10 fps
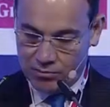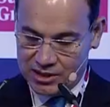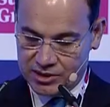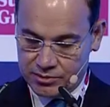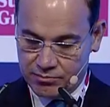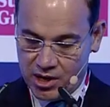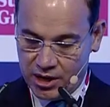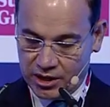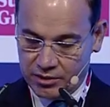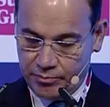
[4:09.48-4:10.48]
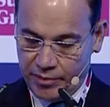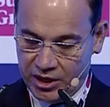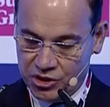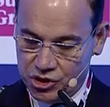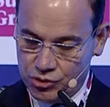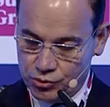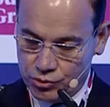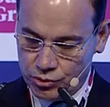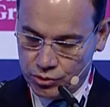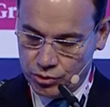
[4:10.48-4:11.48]
mass market package
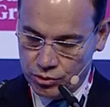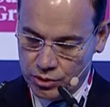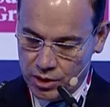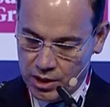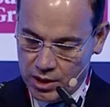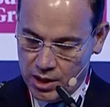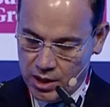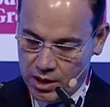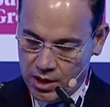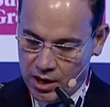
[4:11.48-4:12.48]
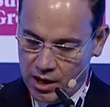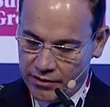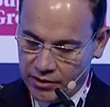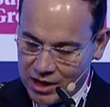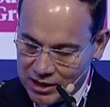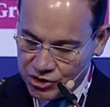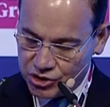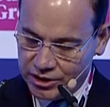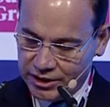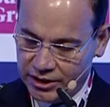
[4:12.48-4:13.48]
tour are the
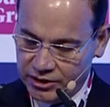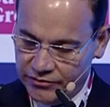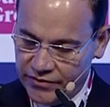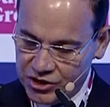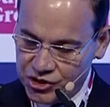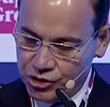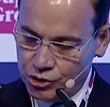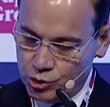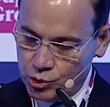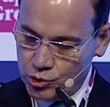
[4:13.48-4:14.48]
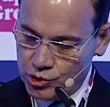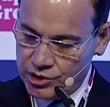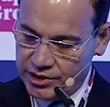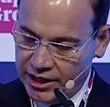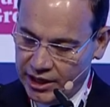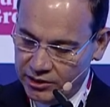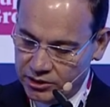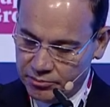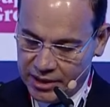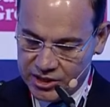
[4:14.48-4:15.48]
culture and adventure tours
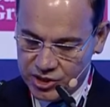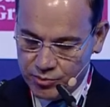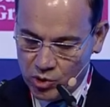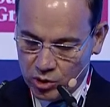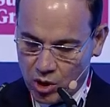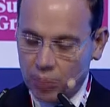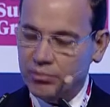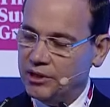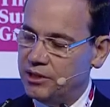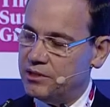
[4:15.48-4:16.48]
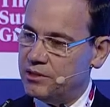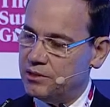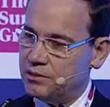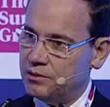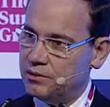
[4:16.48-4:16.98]
tailored by small companies,